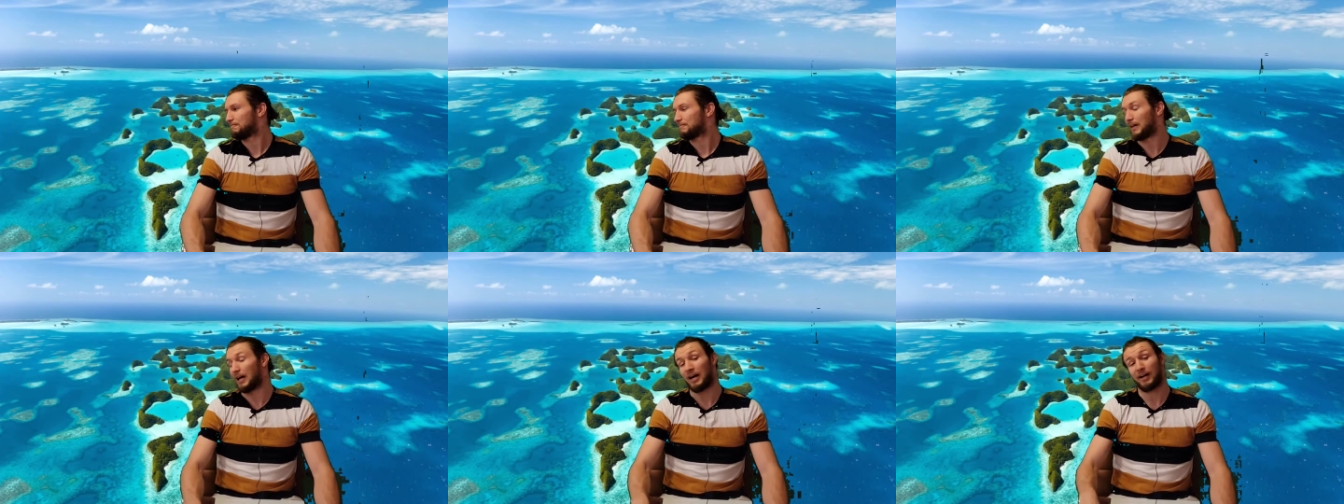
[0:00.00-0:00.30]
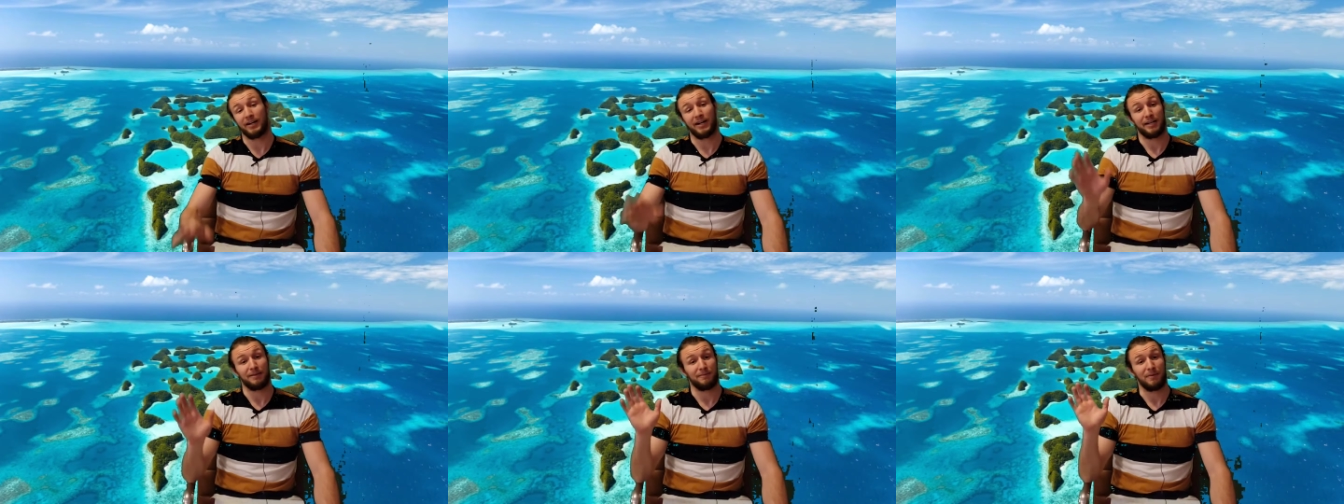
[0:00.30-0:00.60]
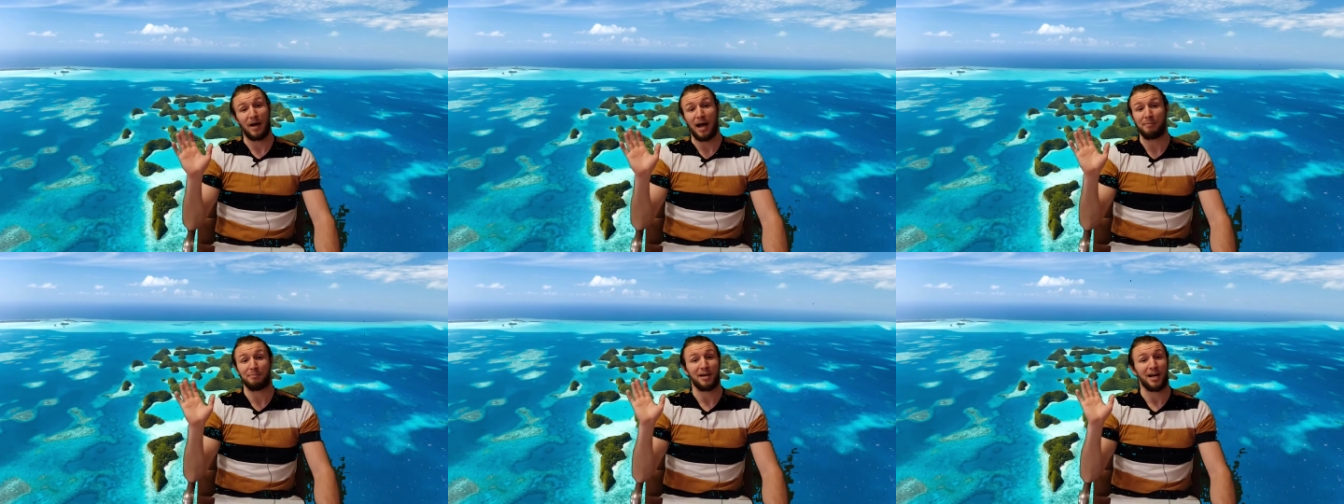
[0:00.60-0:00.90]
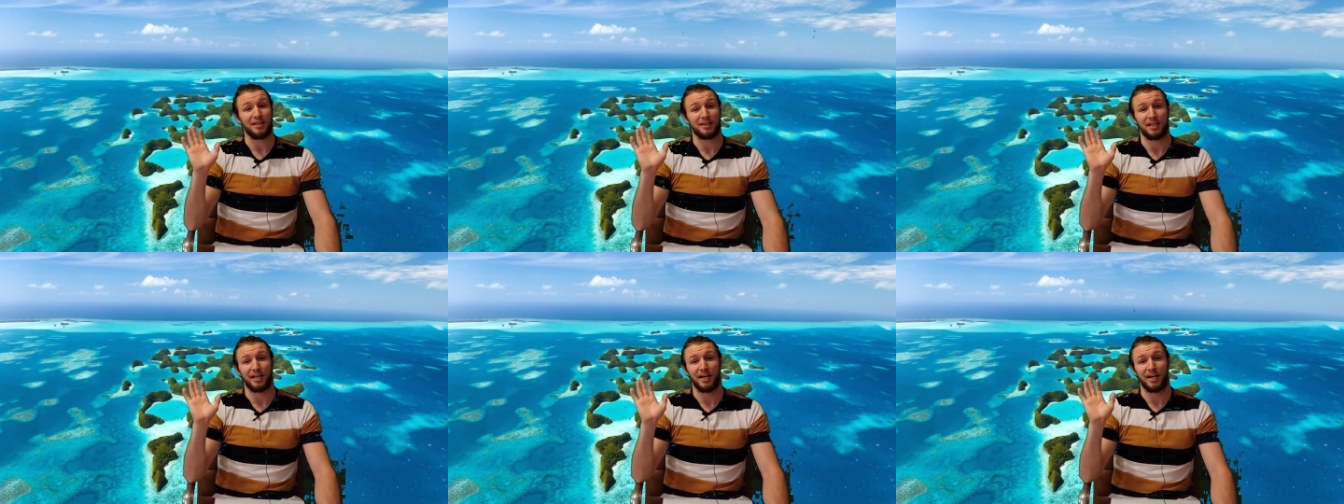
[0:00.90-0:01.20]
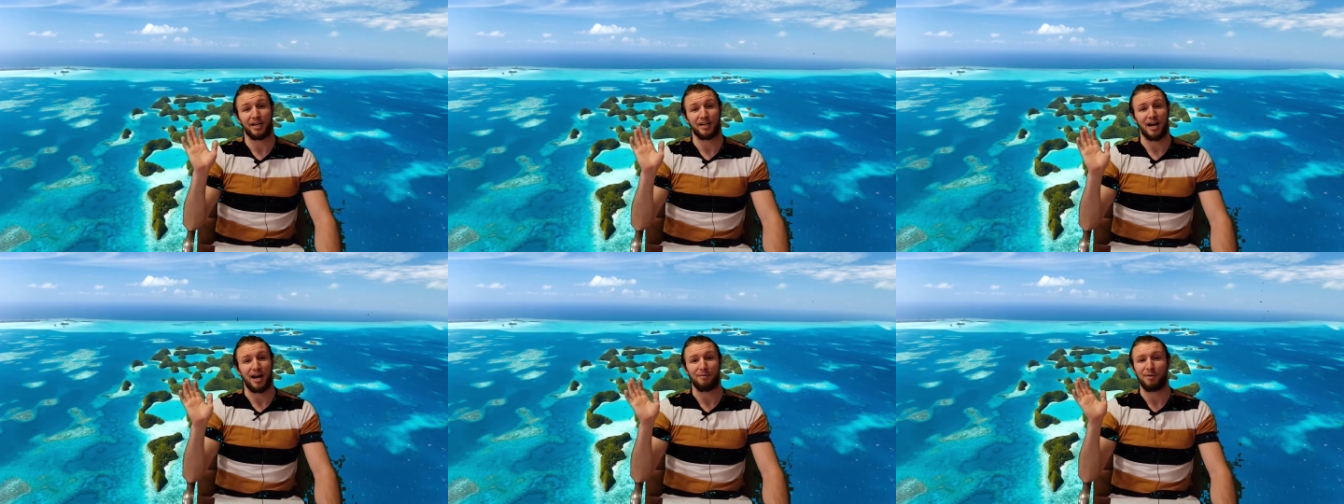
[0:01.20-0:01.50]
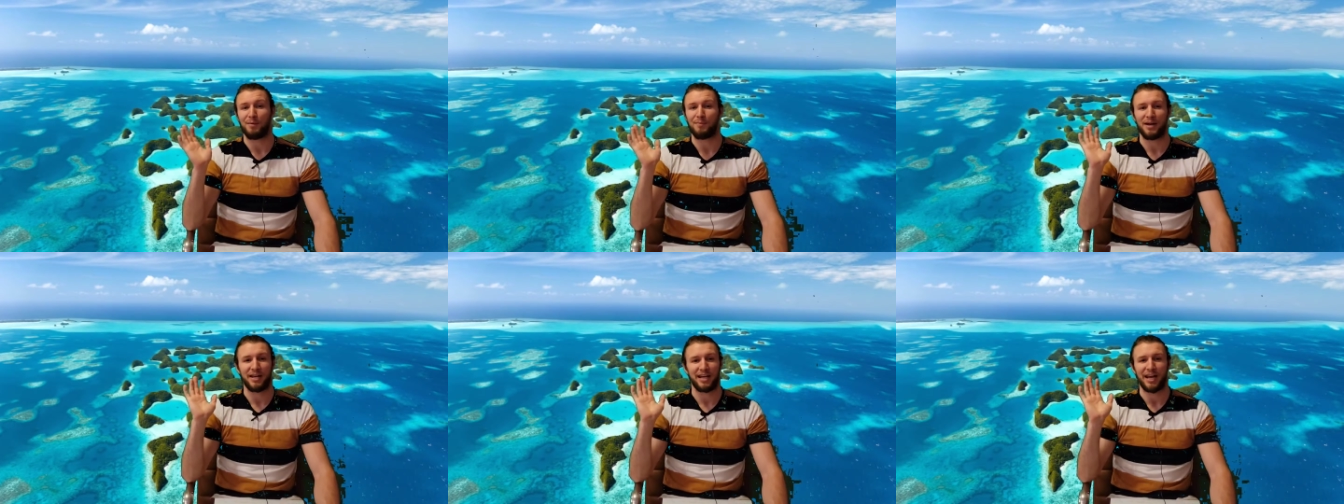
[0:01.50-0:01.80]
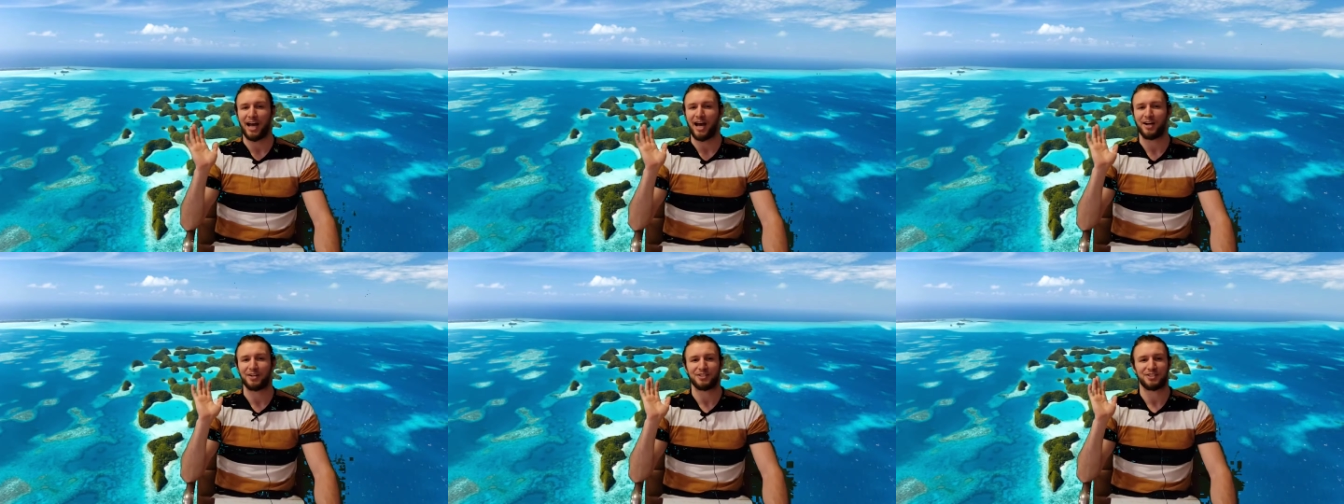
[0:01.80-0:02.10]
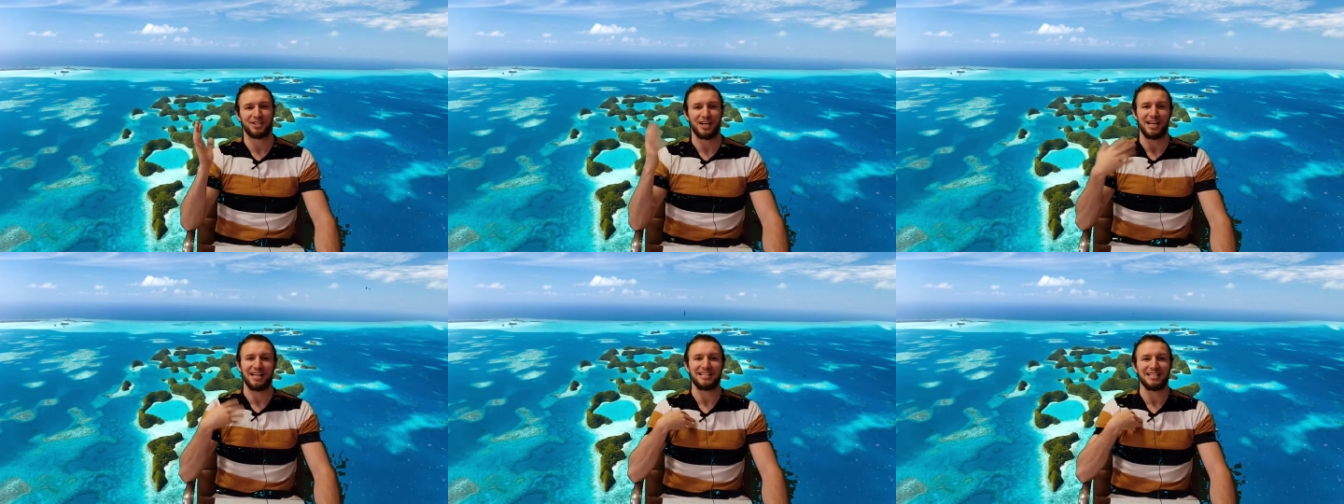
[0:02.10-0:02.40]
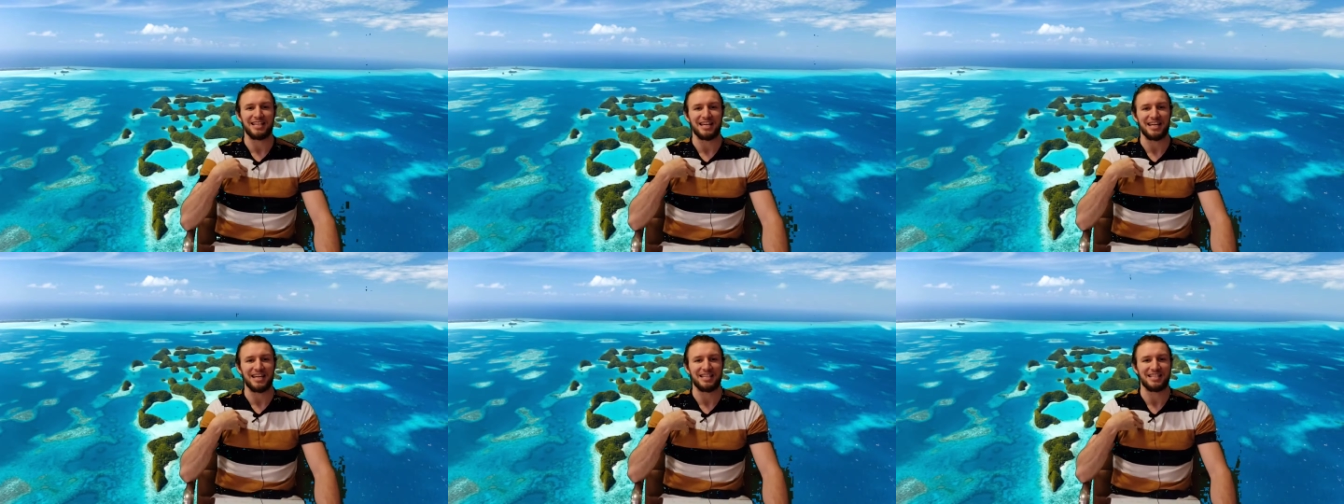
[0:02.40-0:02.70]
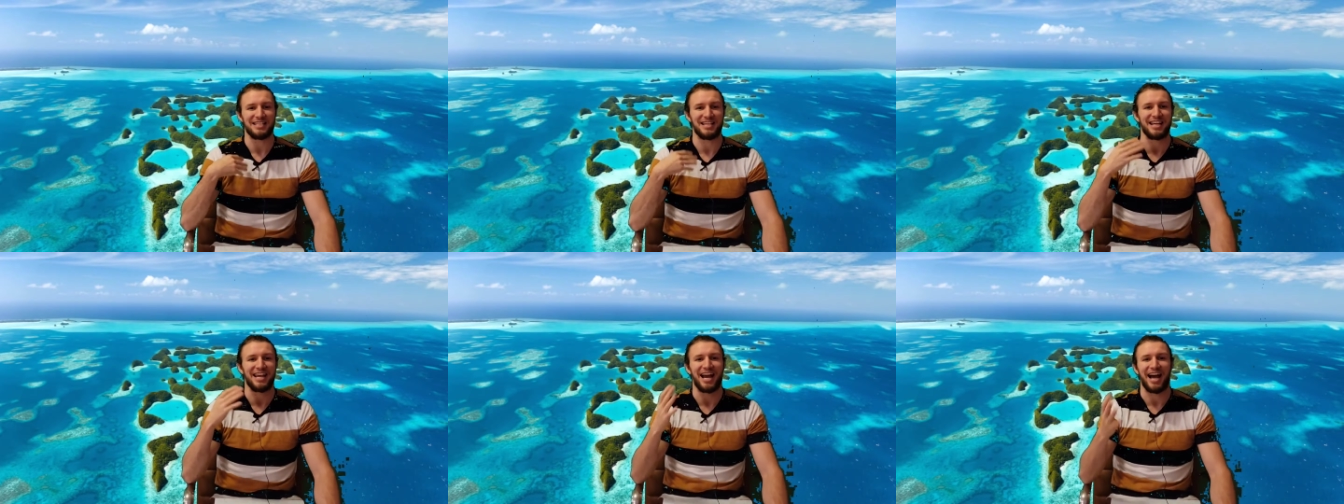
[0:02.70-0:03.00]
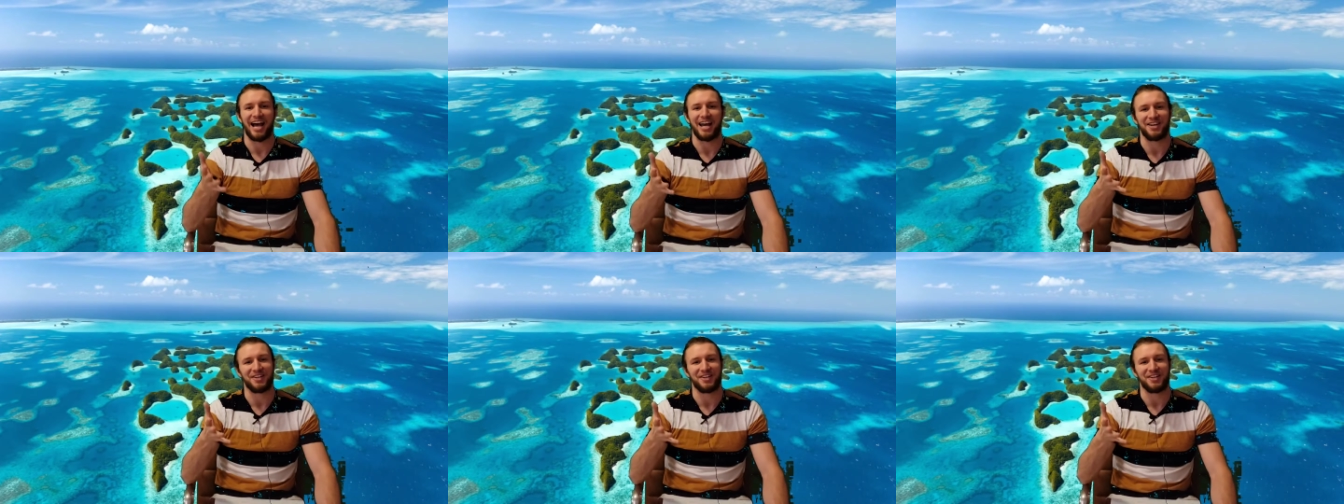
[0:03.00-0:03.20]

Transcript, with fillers: All right, I'm not there, I'm on my couch, it's easy, I